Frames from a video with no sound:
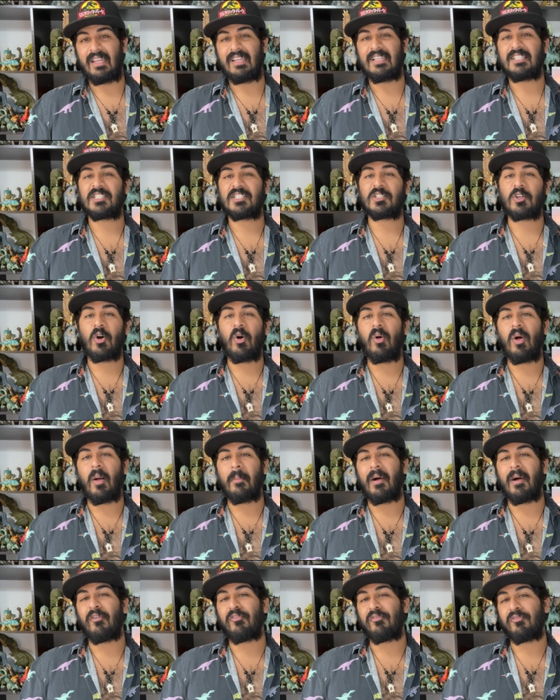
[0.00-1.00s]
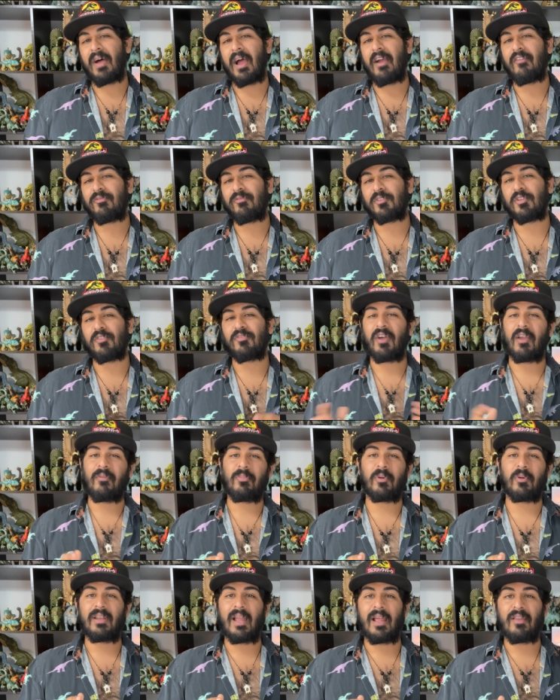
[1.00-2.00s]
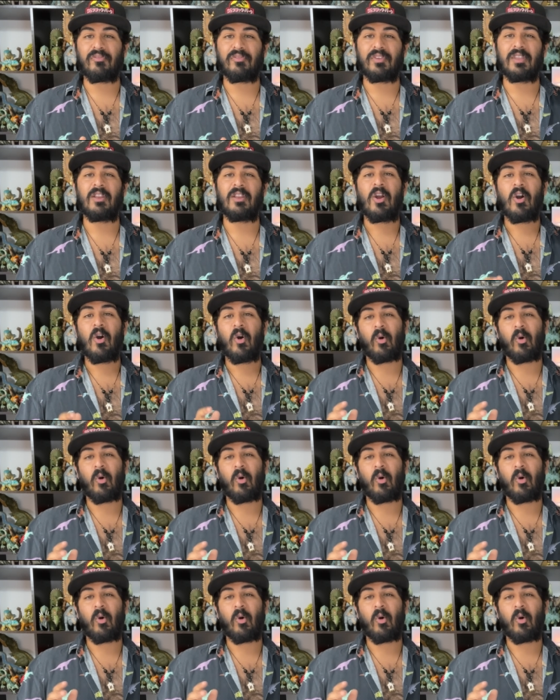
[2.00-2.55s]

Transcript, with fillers: and its skull about 5 to 5.9 feet